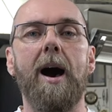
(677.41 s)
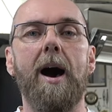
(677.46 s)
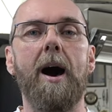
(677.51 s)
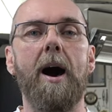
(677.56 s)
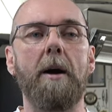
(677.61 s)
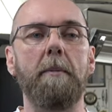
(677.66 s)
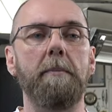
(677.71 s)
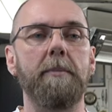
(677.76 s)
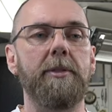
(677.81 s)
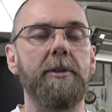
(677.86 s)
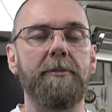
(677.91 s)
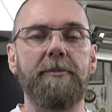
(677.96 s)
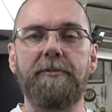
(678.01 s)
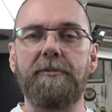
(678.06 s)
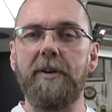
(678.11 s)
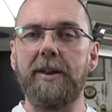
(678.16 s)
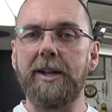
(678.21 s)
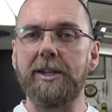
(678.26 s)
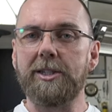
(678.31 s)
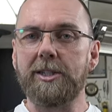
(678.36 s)
Um, the
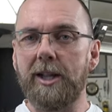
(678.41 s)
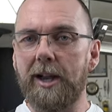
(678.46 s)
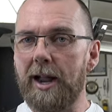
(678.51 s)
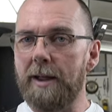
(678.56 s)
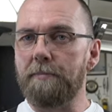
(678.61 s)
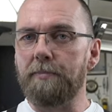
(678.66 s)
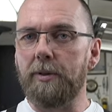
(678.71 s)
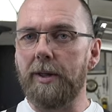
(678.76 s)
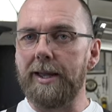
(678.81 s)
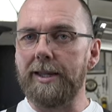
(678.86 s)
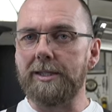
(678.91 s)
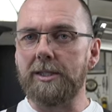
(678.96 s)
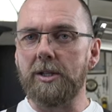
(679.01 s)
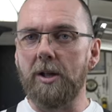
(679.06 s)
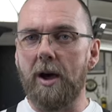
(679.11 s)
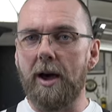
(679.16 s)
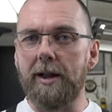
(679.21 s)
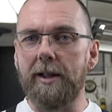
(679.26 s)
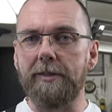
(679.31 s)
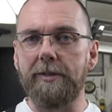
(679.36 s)
finish that I
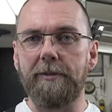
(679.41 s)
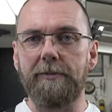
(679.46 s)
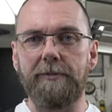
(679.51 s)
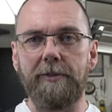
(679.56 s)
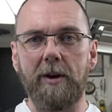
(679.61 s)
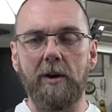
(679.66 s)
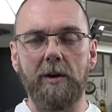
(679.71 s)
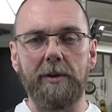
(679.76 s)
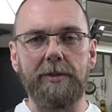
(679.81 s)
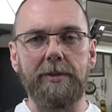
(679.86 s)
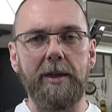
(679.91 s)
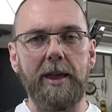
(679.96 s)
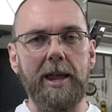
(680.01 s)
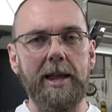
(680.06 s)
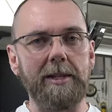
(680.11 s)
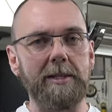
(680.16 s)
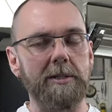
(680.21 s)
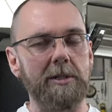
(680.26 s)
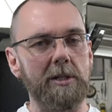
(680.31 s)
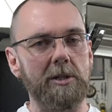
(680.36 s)
placed on it, the
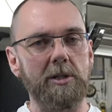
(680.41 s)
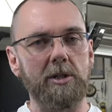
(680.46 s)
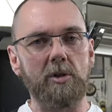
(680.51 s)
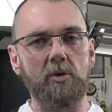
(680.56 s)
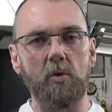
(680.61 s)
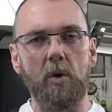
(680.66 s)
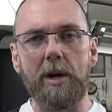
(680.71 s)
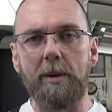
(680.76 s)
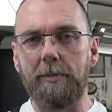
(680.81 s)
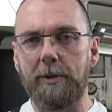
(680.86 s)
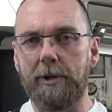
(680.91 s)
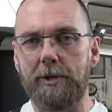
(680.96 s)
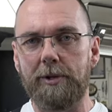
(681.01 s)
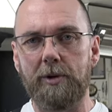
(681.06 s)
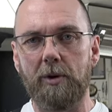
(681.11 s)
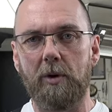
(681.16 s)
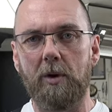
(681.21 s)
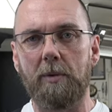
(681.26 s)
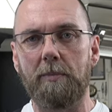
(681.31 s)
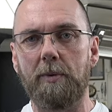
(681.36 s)
Varathane's extremely
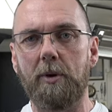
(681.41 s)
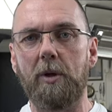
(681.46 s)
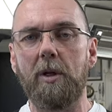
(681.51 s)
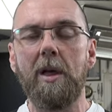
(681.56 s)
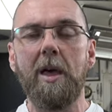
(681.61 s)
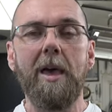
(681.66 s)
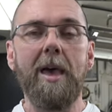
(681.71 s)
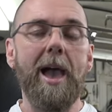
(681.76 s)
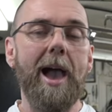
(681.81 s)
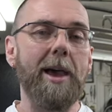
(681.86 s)
durable,